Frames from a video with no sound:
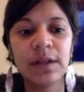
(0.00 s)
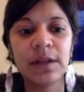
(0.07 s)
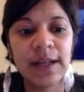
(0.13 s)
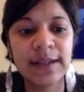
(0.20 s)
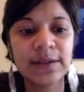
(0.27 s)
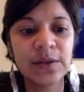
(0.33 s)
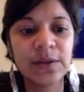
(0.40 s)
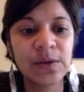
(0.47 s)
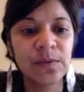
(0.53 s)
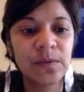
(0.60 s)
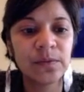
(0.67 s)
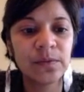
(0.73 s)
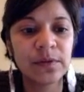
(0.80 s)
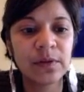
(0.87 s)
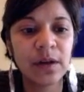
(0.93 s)
let's go
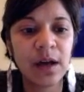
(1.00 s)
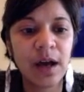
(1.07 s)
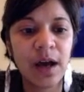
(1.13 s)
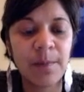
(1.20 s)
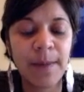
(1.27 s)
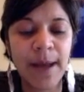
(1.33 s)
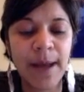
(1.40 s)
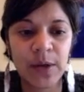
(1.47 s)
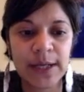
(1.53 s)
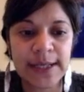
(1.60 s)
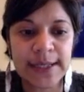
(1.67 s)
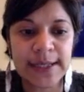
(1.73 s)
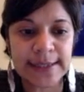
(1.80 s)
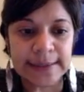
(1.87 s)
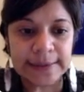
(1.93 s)
to About
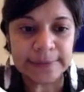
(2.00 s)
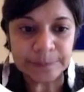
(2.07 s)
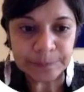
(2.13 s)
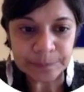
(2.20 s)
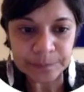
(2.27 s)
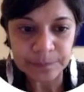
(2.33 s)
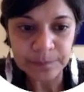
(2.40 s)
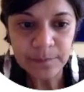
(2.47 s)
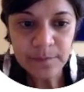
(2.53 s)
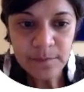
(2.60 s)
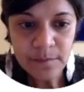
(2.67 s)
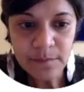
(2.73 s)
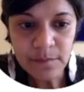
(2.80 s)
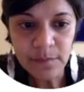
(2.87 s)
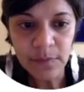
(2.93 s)
Us.
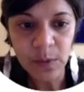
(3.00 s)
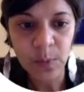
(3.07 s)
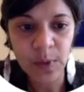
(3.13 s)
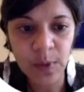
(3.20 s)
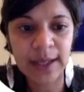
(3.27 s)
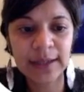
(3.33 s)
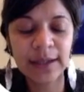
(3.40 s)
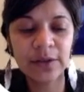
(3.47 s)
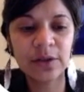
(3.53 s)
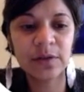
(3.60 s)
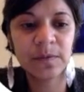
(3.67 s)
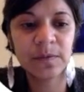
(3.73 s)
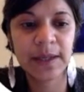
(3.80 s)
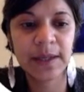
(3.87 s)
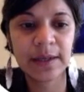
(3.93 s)
When I click
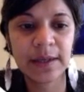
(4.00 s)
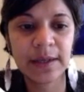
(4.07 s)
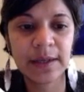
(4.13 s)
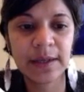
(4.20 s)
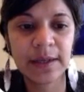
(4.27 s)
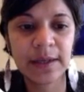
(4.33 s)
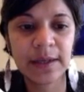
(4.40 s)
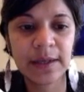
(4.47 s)
over here,